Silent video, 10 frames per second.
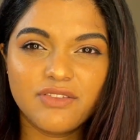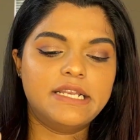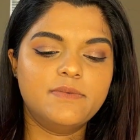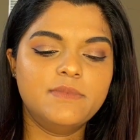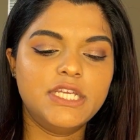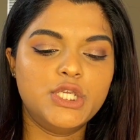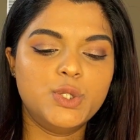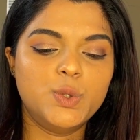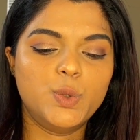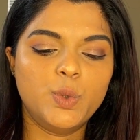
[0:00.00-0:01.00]
Let me
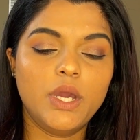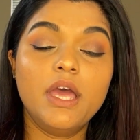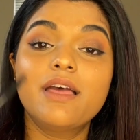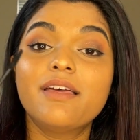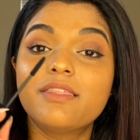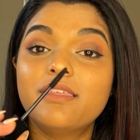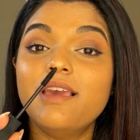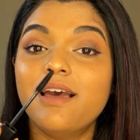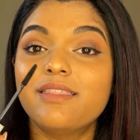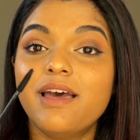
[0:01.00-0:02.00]
do
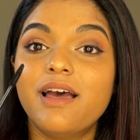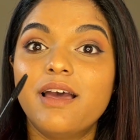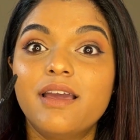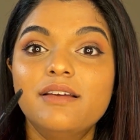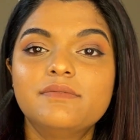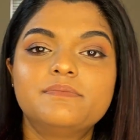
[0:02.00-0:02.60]
the other eye.